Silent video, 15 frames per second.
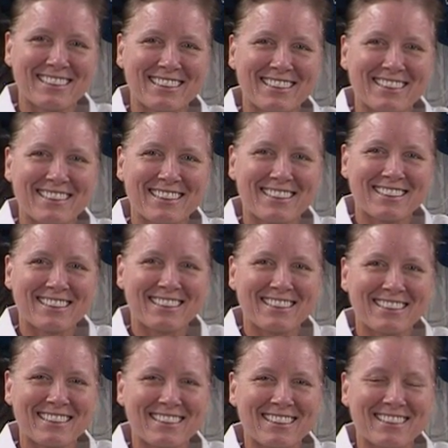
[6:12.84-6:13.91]

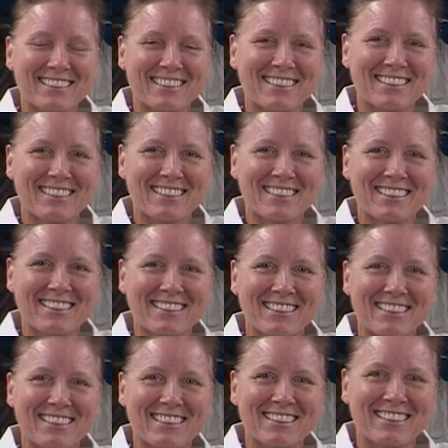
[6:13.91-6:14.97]

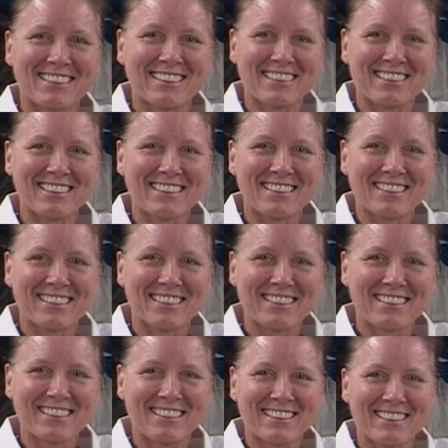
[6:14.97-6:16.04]

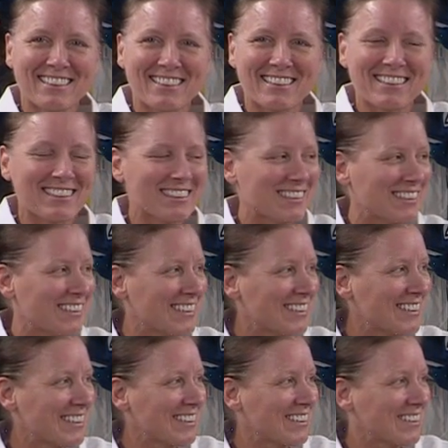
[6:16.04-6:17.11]

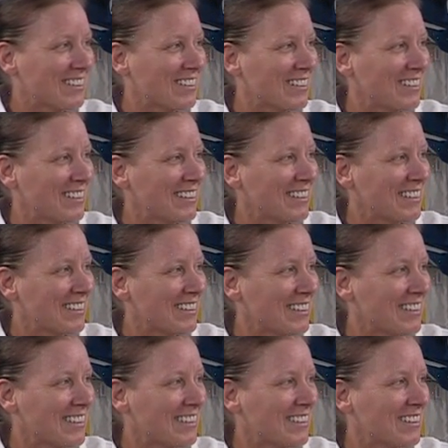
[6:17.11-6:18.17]

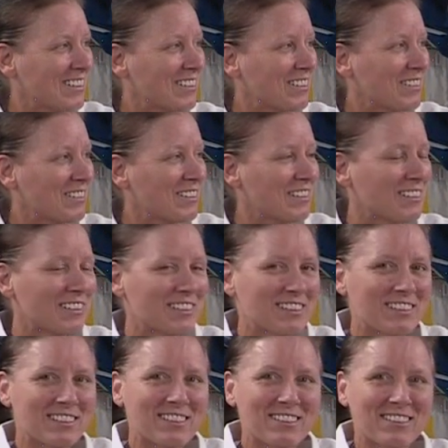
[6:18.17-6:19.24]

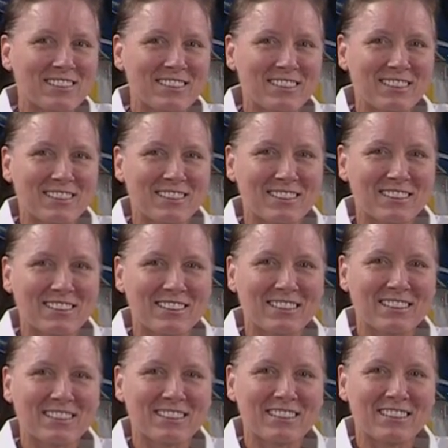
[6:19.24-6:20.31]

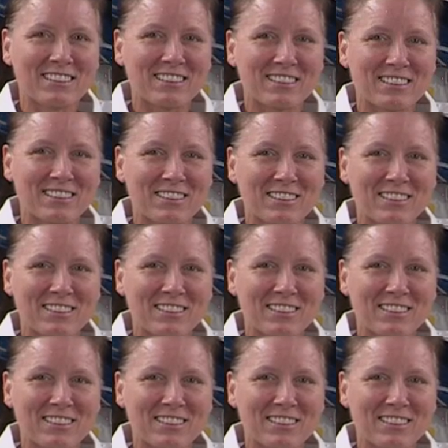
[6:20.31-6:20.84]
No words are spoken by the person on screen.